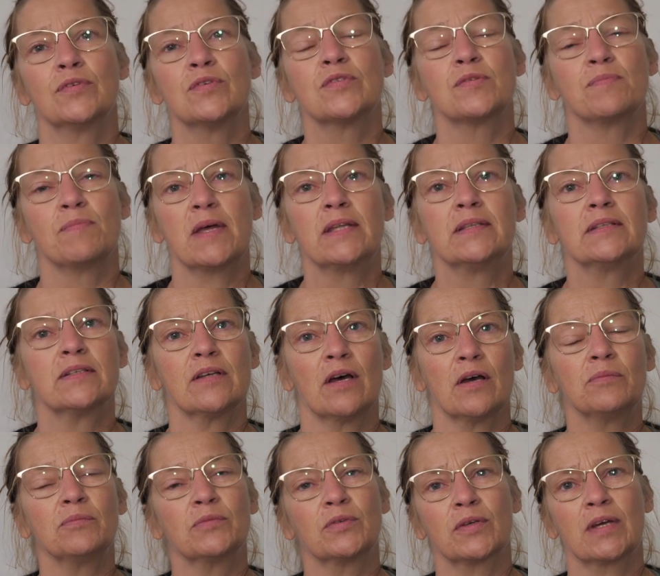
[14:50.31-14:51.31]
spend
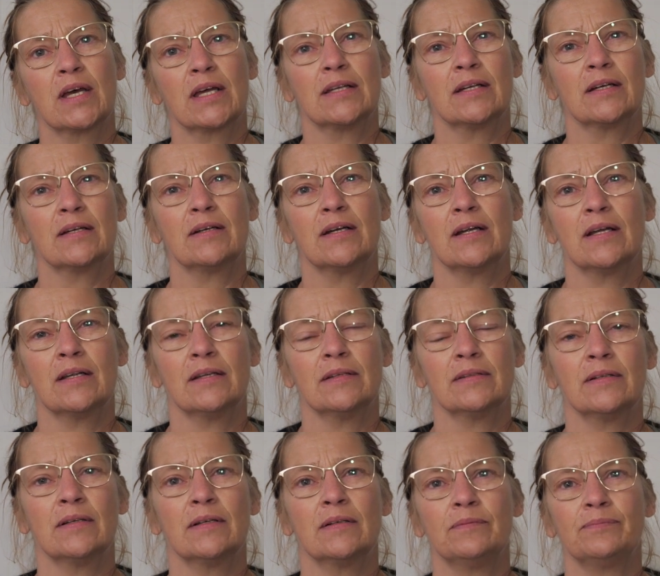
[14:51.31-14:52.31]
time together.
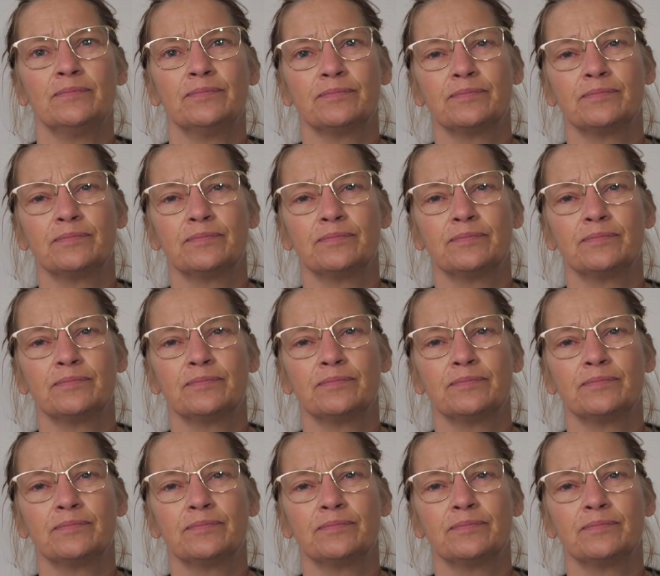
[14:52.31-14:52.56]
And